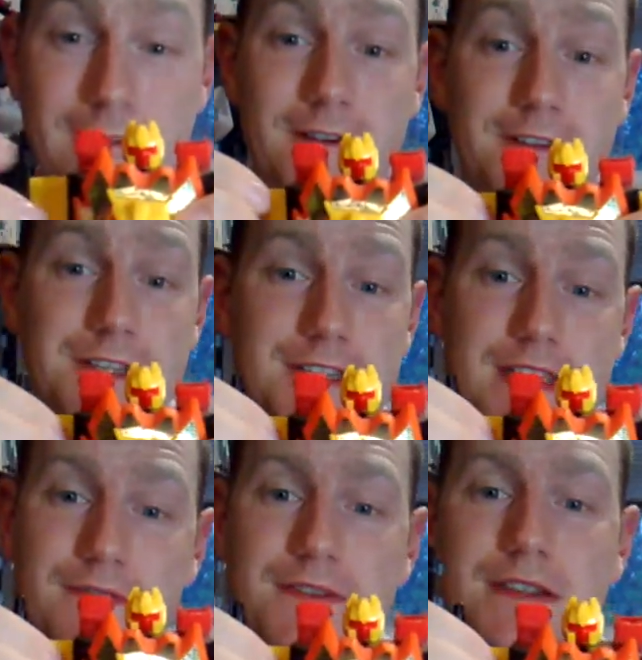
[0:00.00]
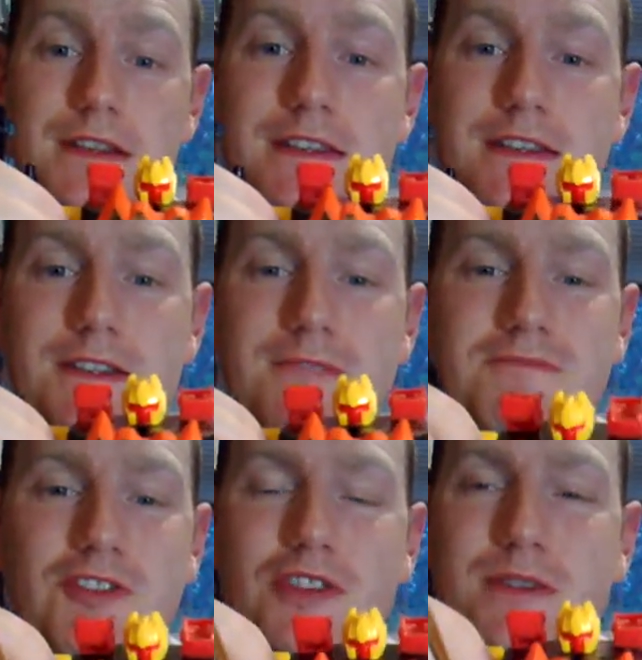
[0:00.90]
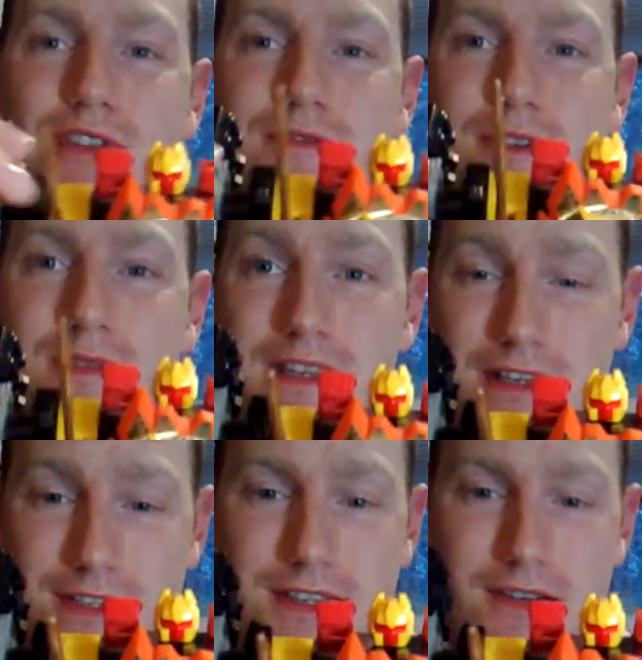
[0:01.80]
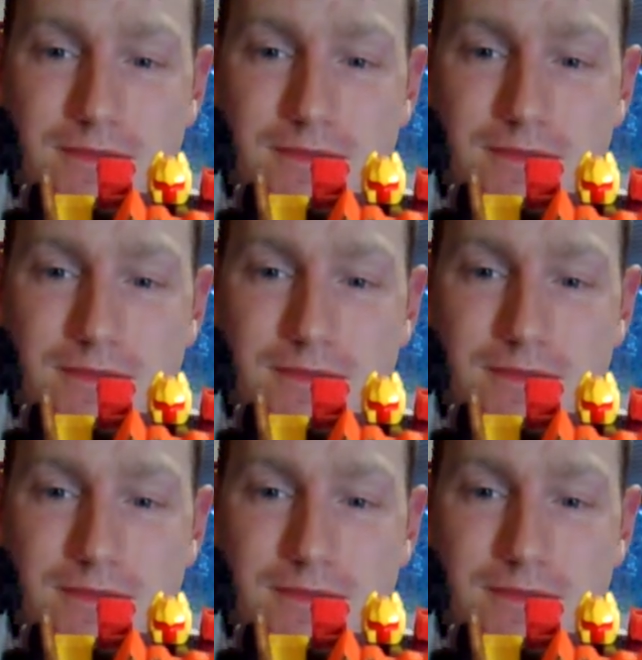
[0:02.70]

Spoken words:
very, very stiff, so you're just trying to move them, and they're